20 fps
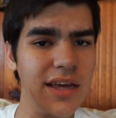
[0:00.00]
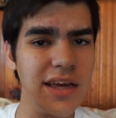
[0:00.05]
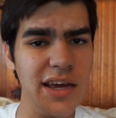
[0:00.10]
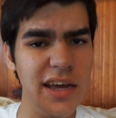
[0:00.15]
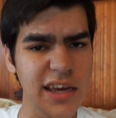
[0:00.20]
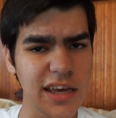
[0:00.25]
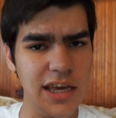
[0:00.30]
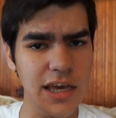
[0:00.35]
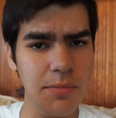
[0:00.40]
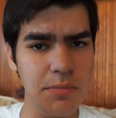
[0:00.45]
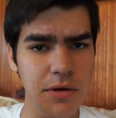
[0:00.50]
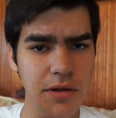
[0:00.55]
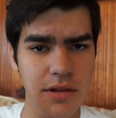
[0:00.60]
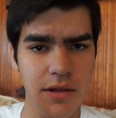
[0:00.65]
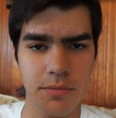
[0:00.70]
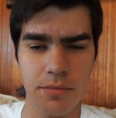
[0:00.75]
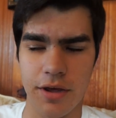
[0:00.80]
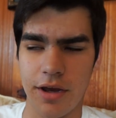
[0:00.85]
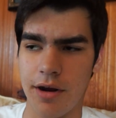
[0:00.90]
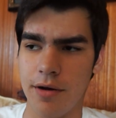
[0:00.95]
and keeping
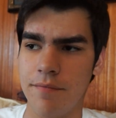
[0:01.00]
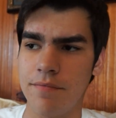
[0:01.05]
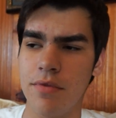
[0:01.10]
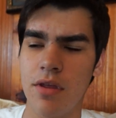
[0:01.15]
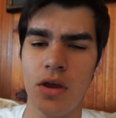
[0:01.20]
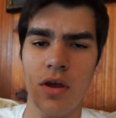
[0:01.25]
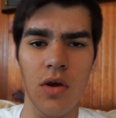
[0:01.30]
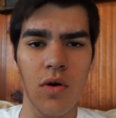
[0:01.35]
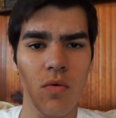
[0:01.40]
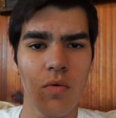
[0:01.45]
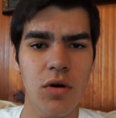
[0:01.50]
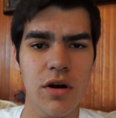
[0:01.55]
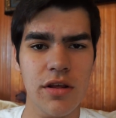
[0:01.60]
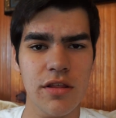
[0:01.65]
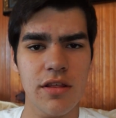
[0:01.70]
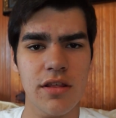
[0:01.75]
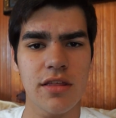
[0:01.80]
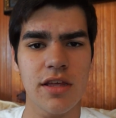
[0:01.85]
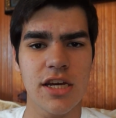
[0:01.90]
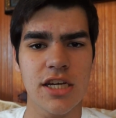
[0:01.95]
them there, one of
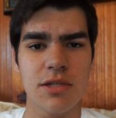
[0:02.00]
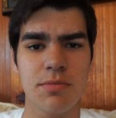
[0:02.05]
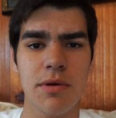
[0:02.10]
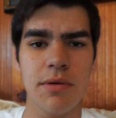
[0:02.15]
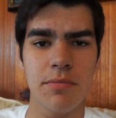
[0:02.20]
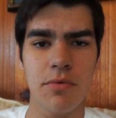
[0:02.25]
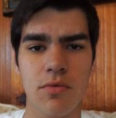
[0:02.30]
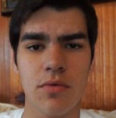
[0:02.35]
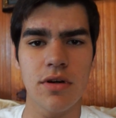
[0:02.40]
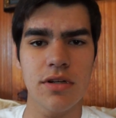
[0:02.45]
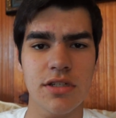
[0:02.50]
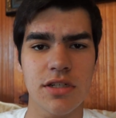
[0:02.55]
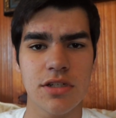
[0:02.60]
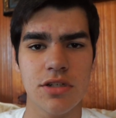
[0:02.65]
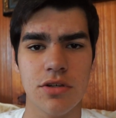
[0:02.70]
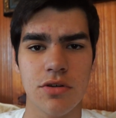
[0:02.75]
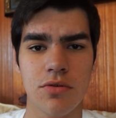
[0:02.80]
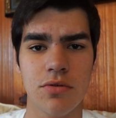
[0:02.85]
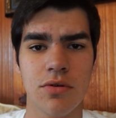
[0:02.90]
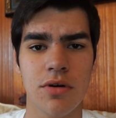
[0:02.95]
the things people want to
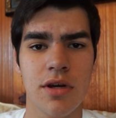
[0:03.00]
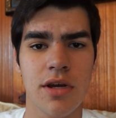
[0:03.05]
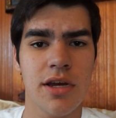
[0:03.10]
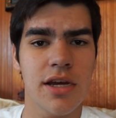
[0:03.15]
do